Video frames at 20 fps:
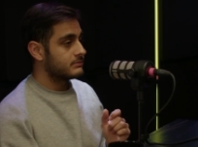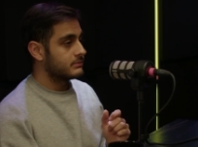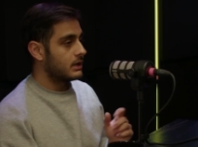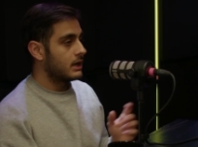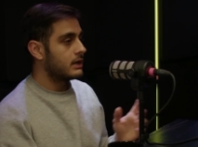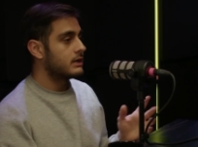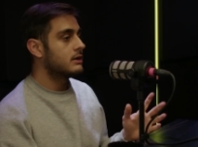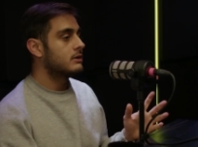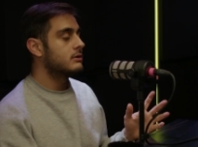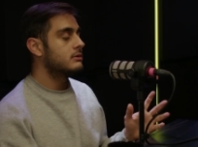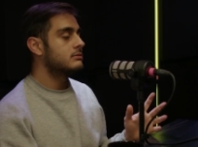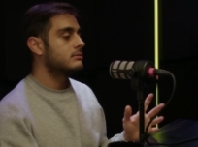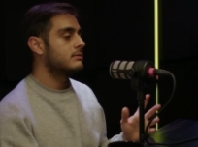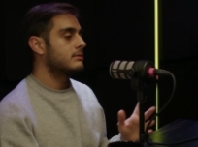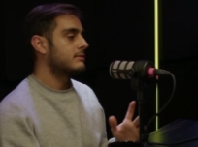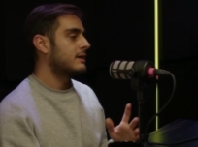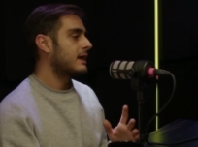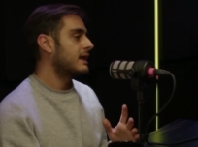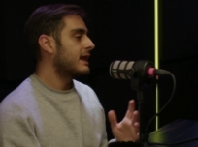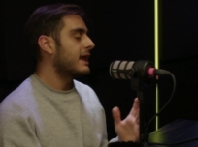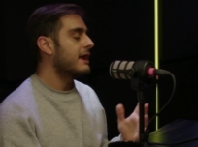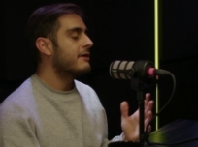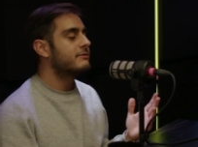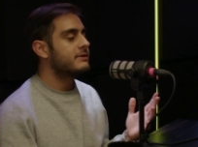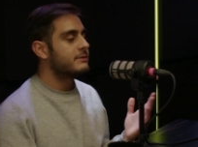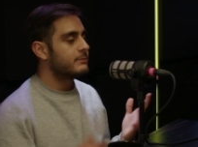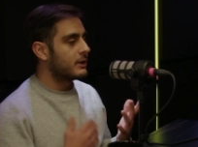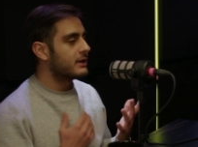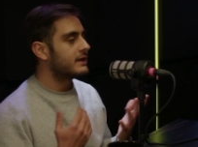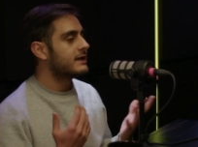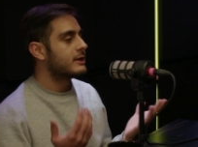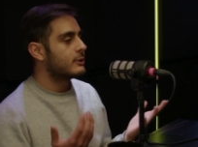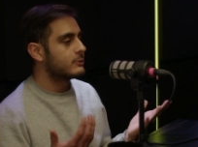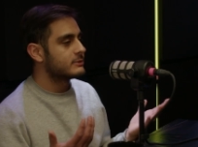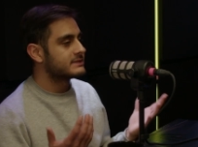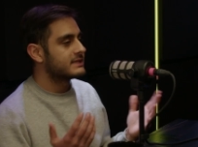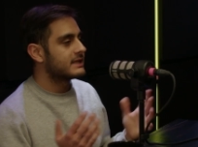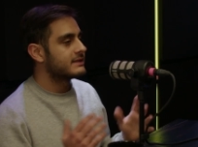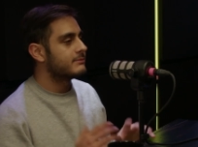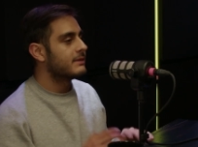I know, and everybody
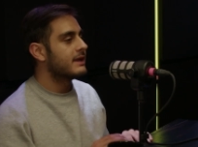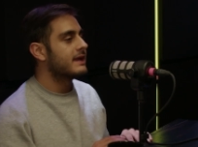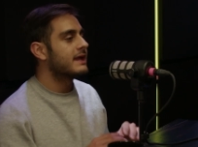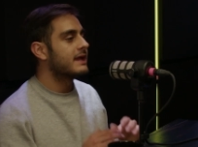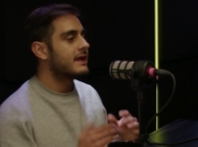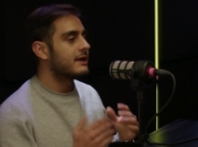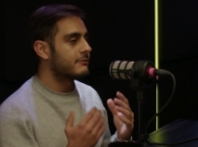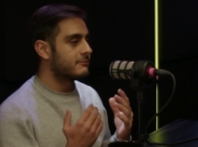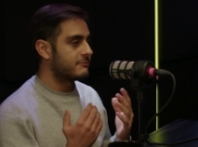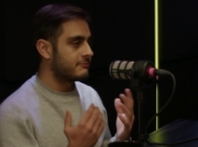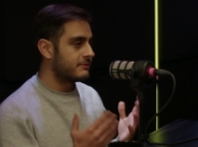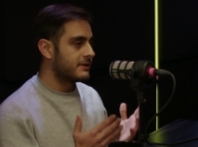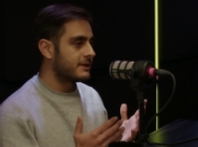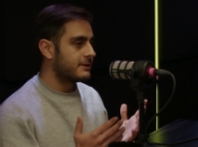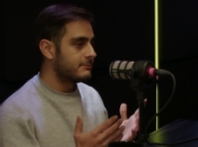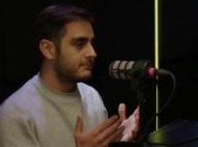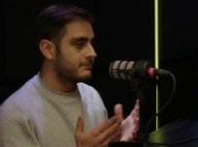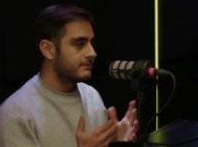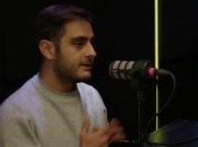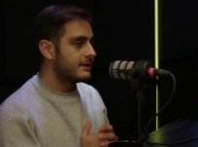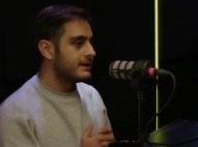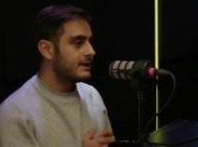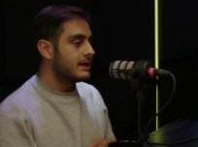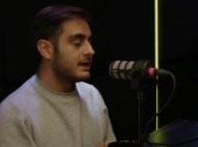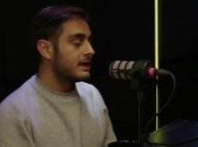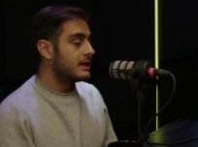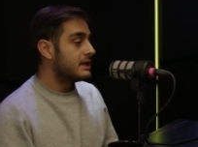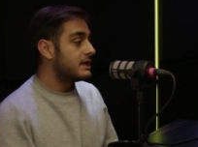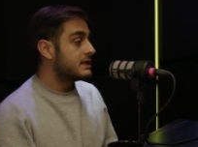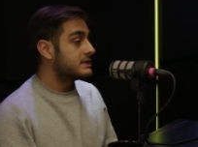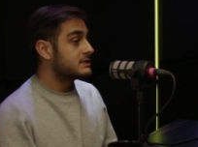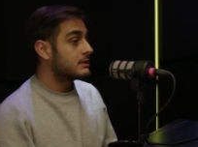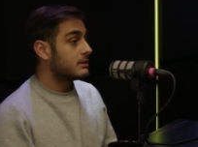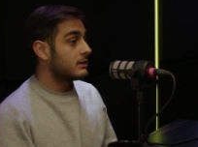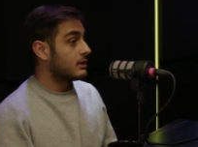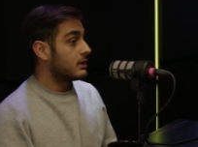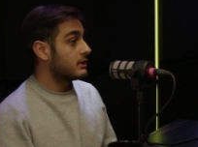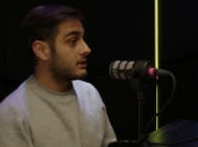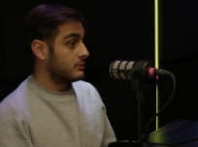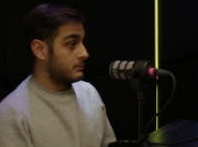knows that making a film needs a
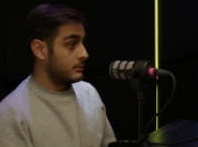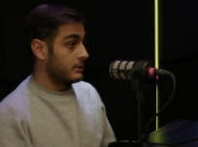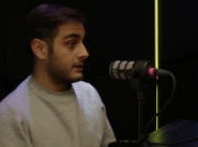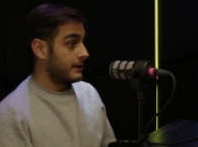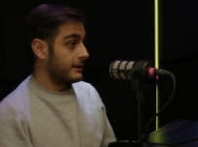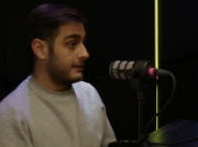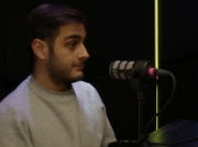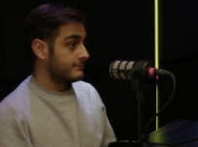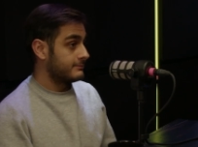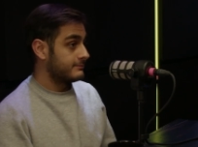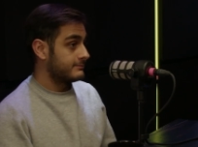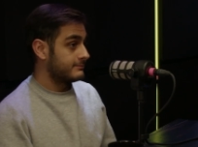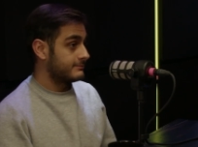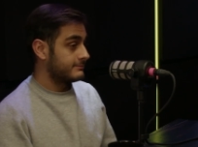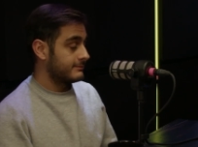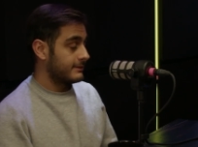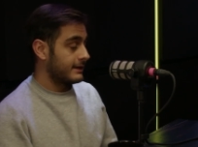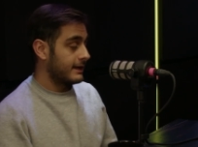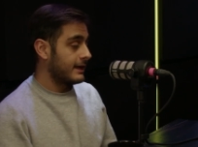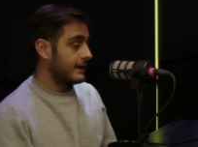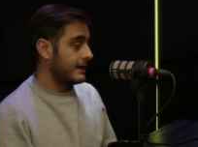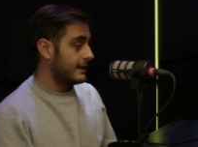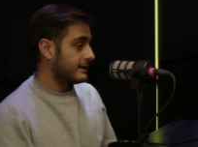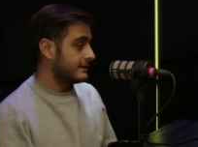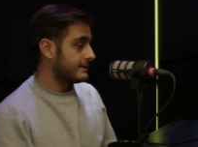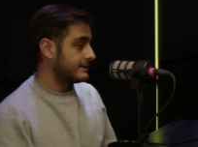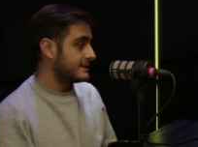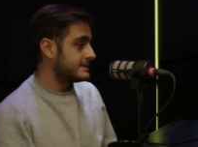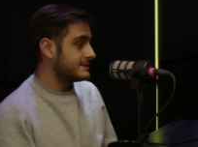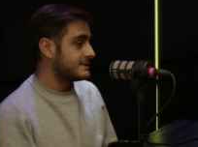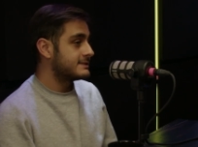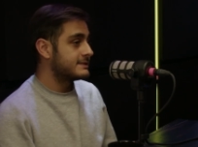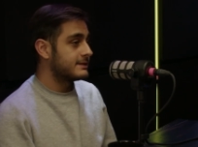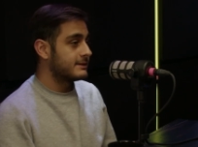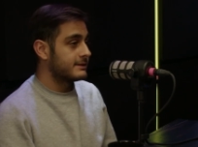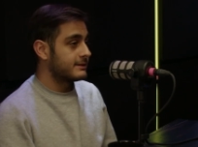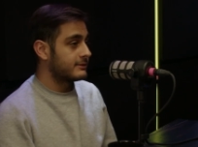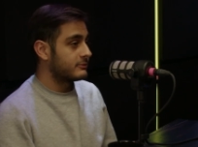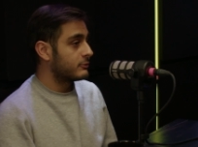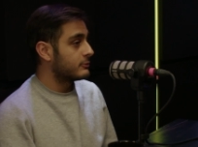lot of money, and this is
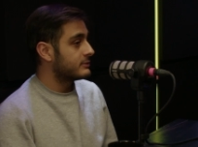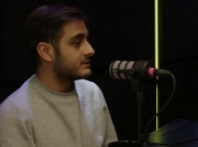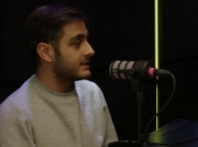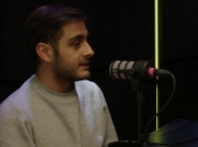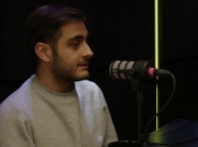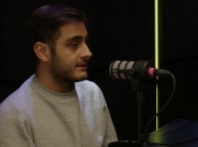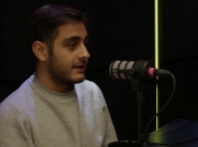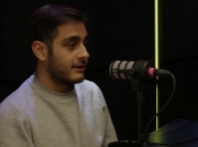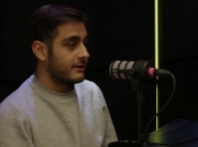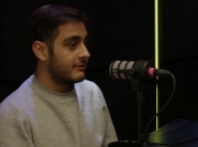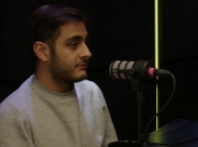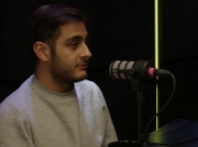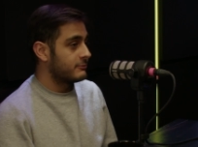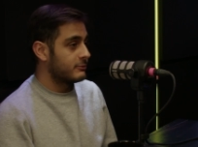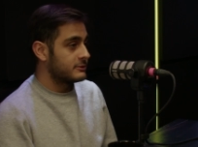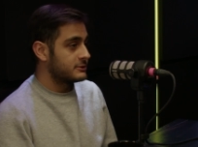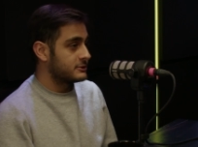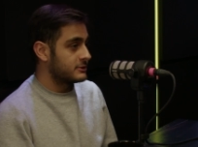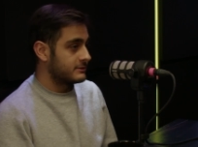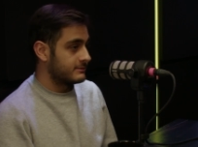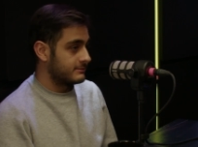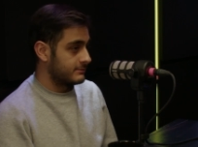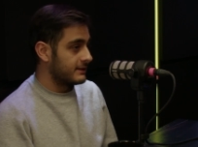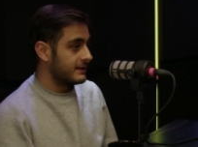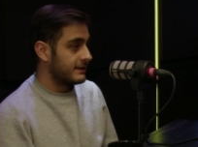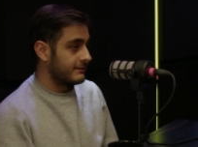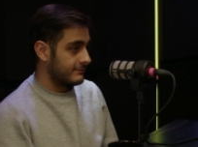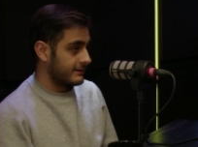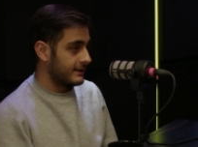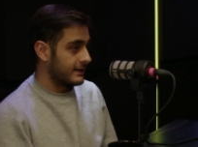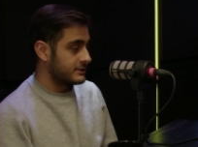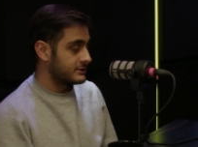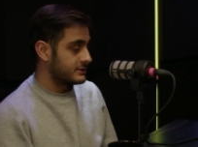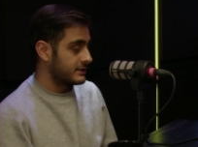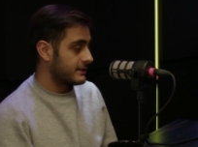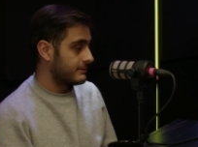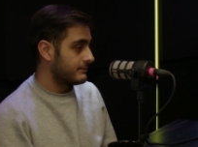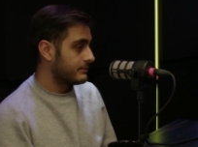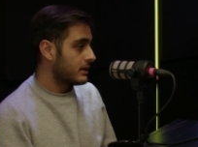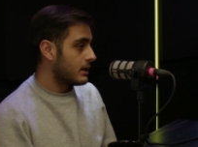the truth that everyone should believe it
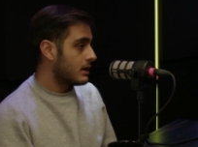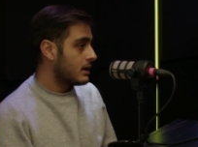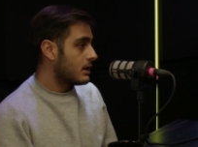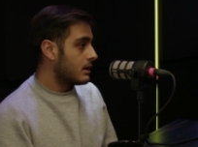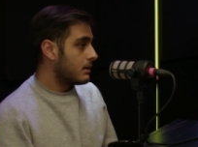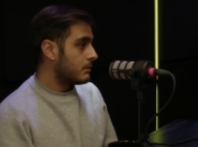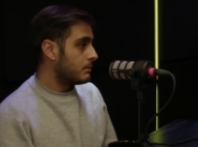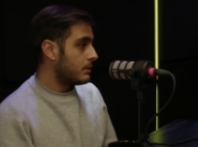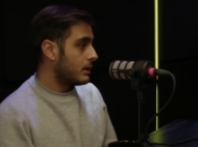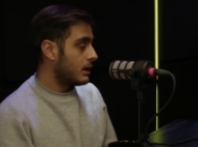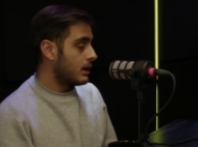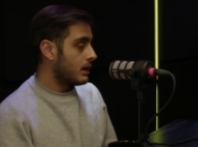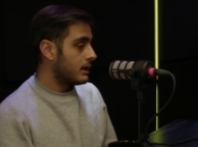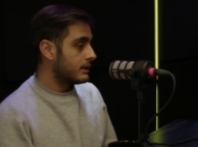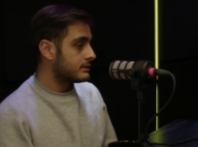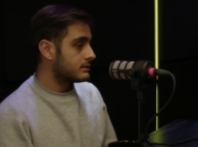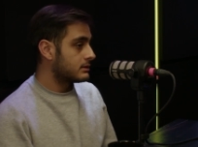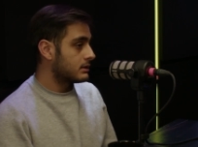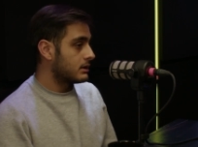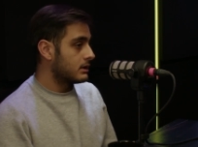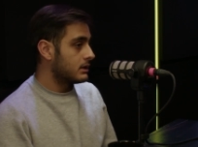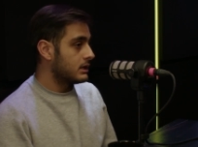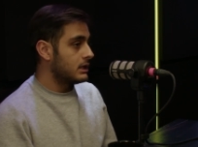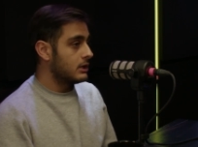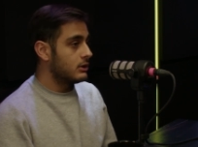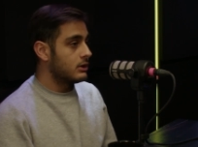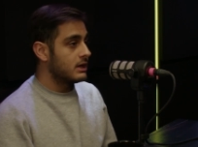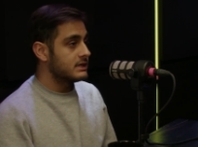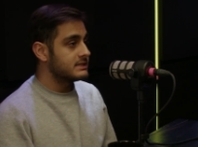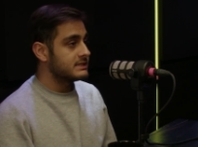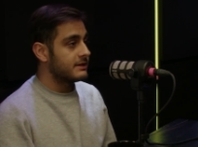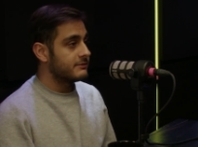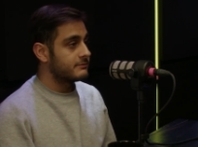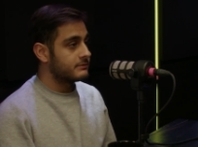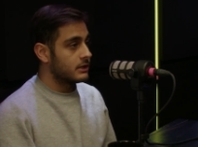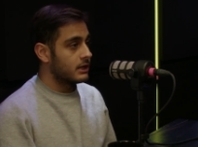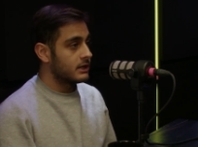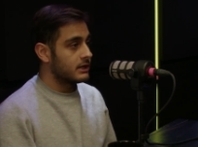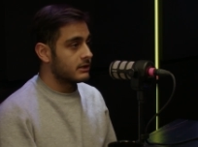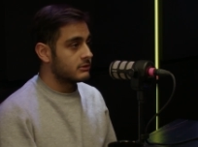actually. But uh, you guys have
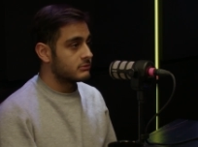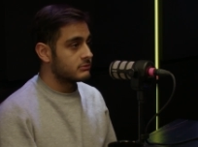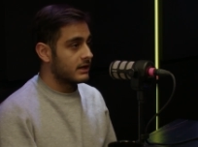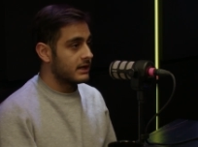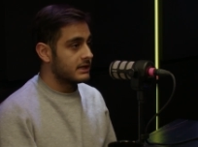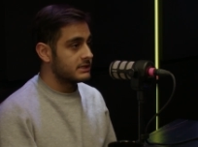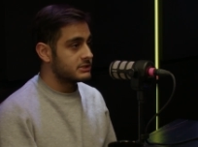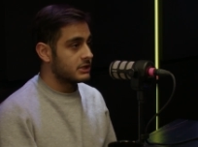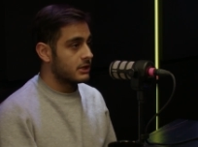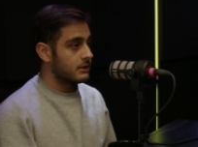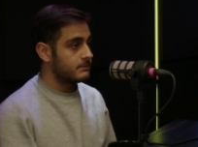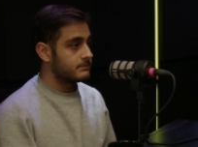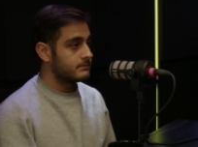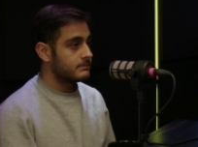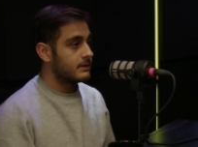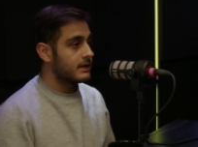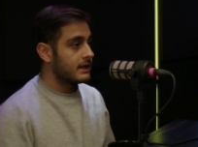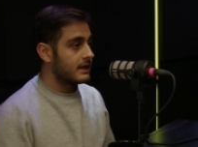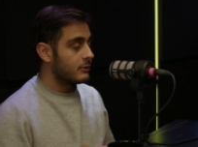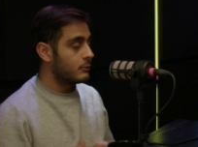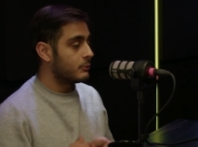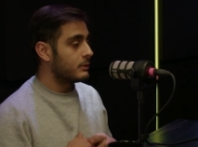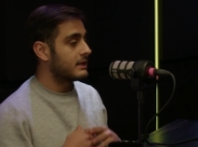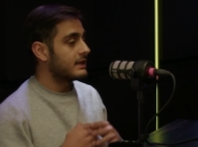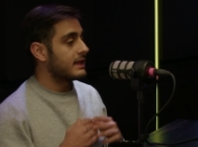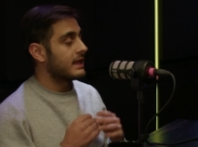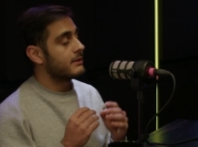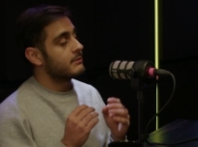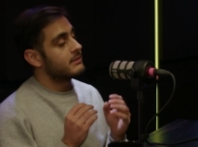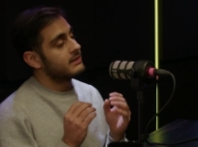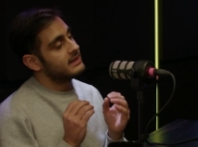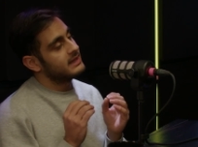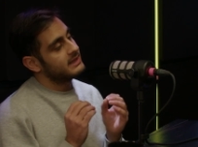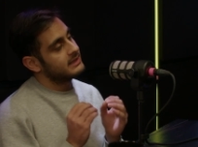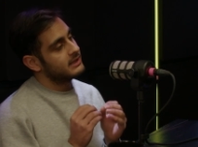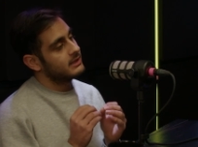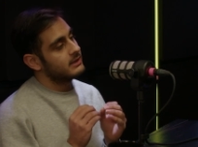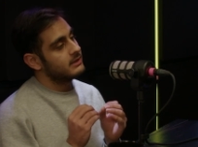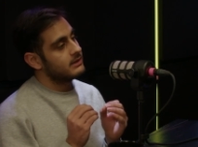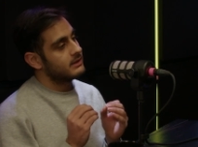done a great job with a
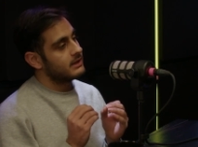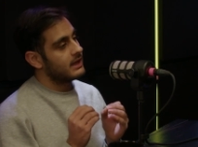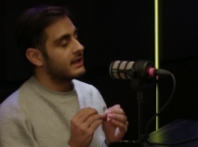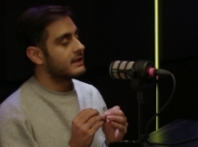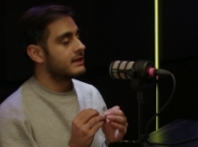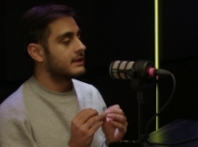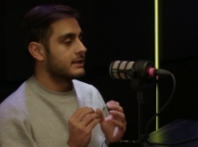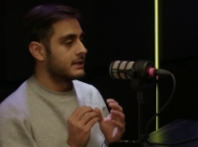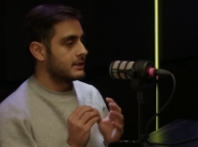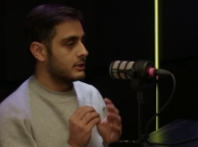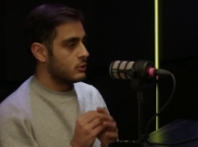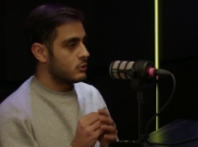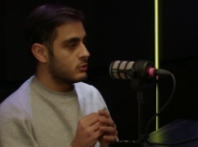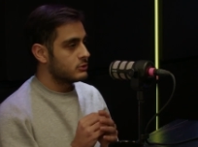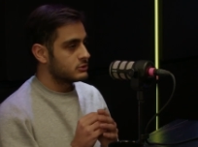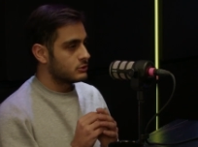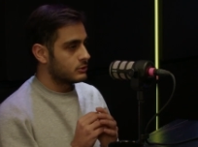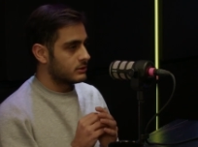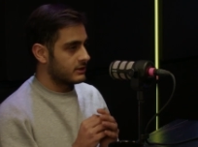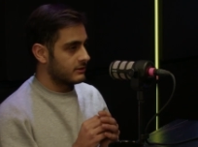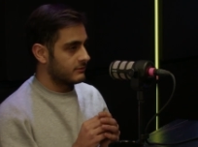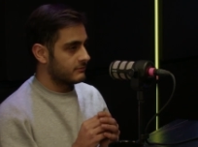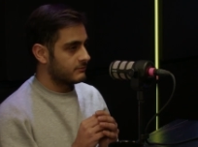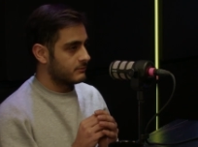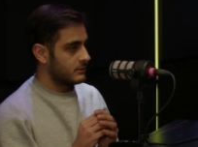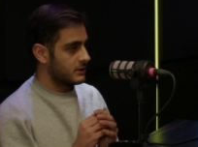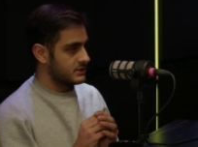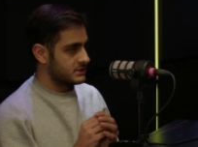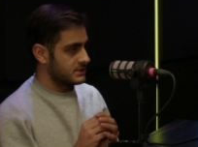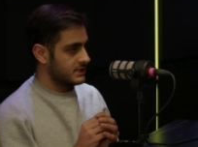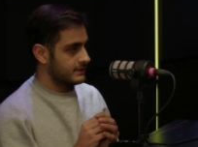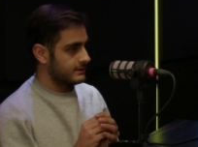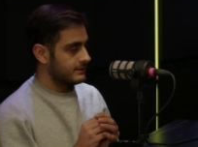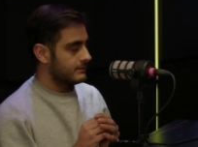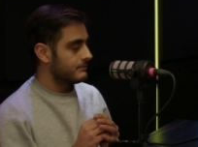little and a low sort of budget